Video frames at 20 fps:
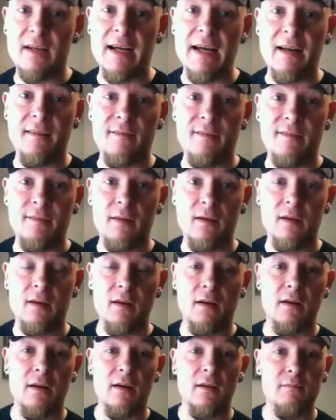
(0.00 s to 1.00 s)
have
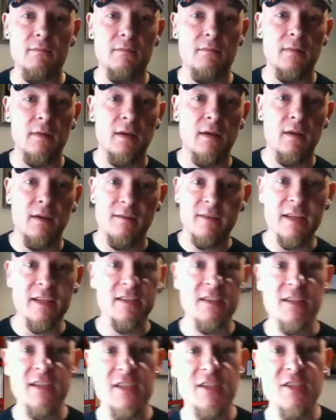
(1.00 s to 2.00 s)

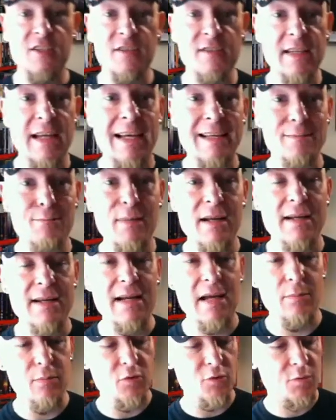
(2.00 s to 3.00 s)
these editions as Black
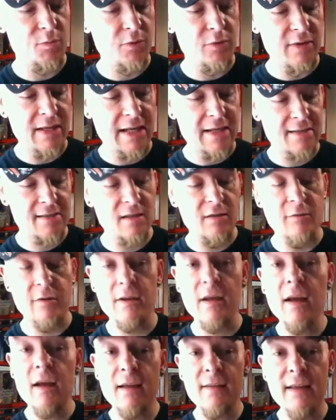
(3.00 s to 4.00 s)
Labels. But yes,
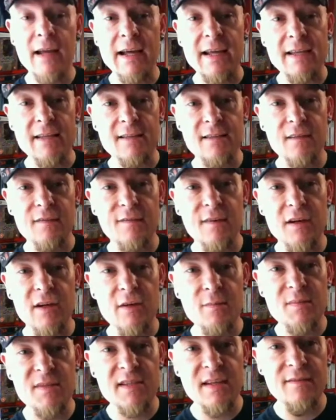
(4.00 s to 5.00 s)
sorry, that is
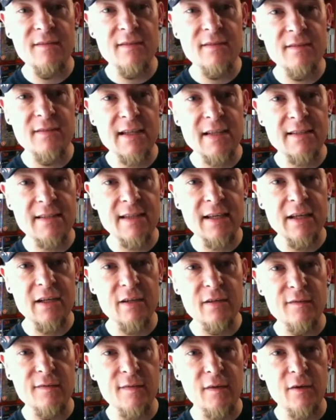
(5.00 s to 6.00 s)
Volume 7, that's King
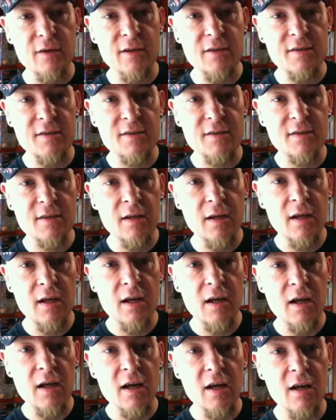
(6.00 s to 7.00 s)
of the Fighters
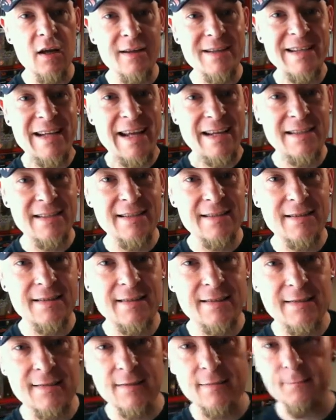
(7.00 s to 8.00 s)

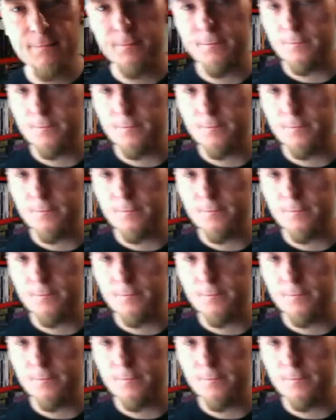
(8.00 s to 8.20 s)
Nests.